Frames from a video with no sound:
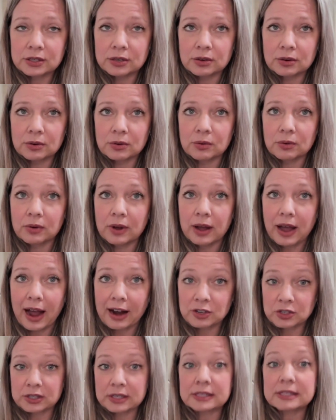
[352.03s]
to
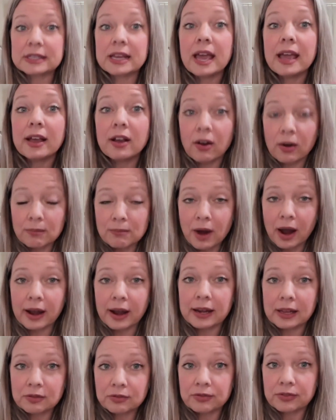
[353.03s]
actually take our
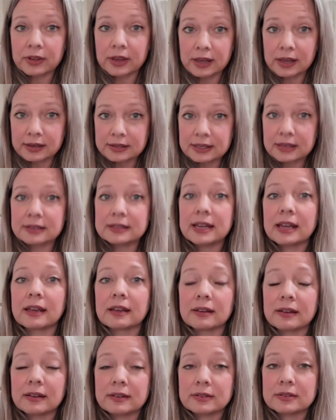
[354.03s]
mining fleet and take
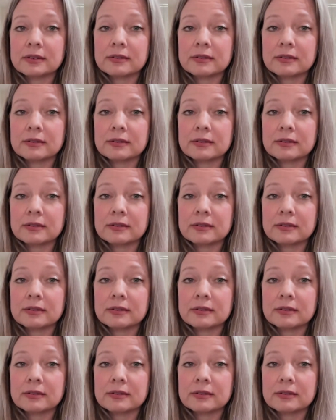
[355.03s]
it